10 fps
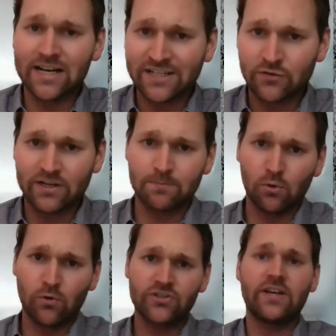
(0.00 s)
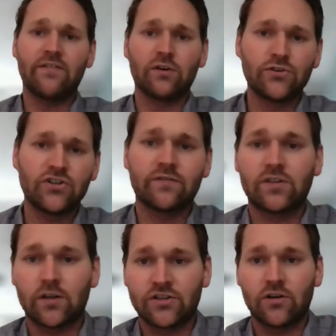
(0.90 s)
the lecture explores the evolution of
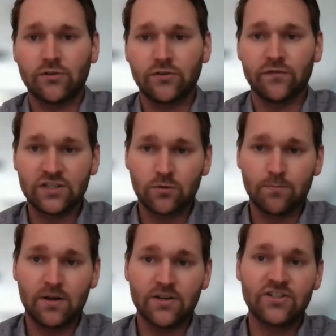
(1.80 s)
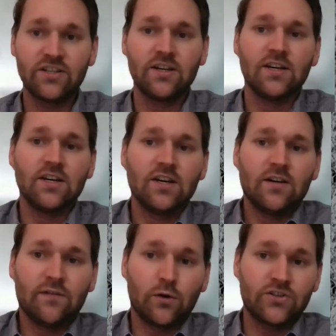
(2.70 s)
Dutch colonial fiscal policy,
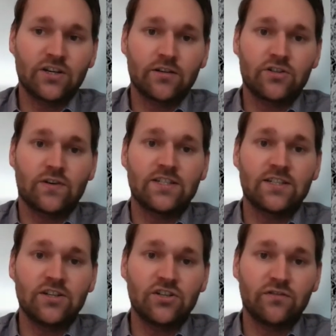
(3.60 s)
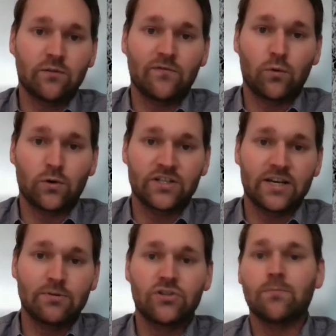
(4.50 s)
focusing on the transition from forced
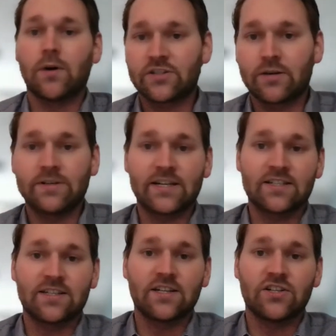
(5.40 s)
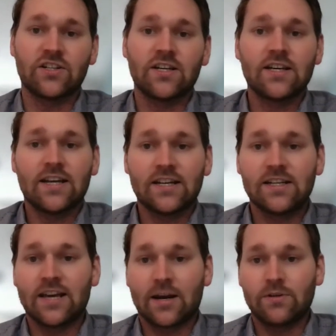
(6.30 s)
labor to monetary taxation and the
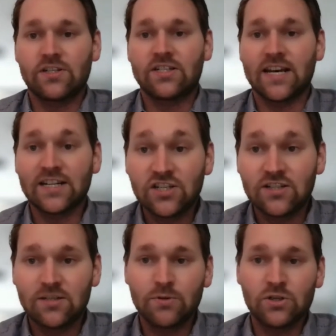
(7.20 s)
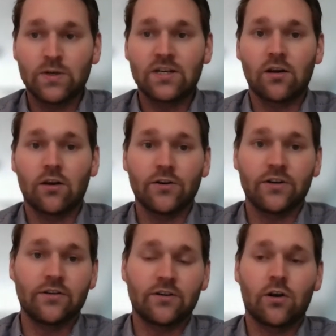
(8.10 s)
inherent tensions between
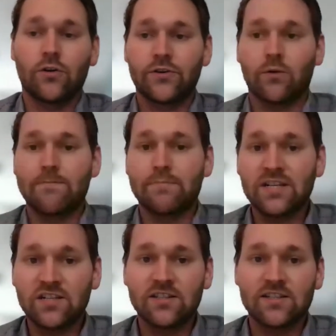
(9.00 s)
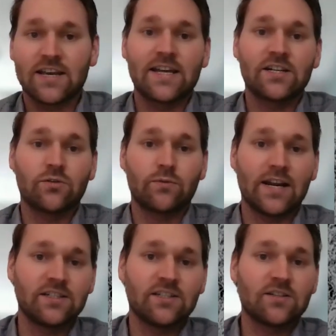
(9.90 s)
colonial ambitions and
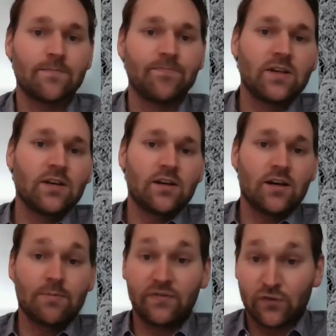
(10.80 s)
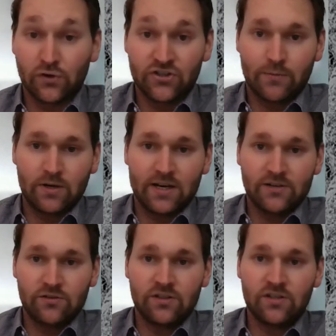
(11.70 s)
realities. But first, I would
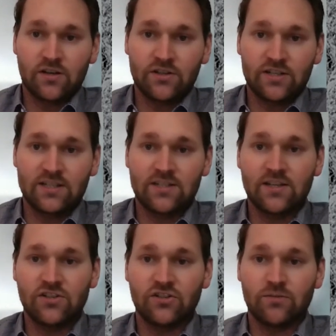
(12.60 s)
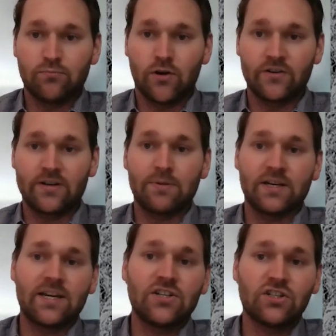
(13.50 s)
like to discuss taxation's broader
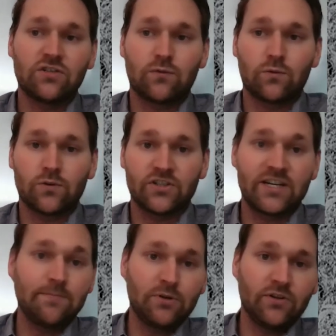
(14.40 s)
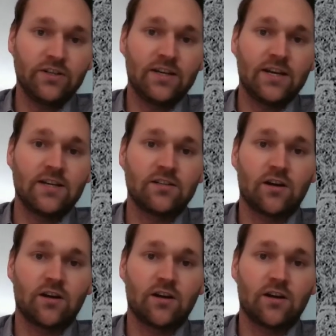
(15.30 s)
implications for state building and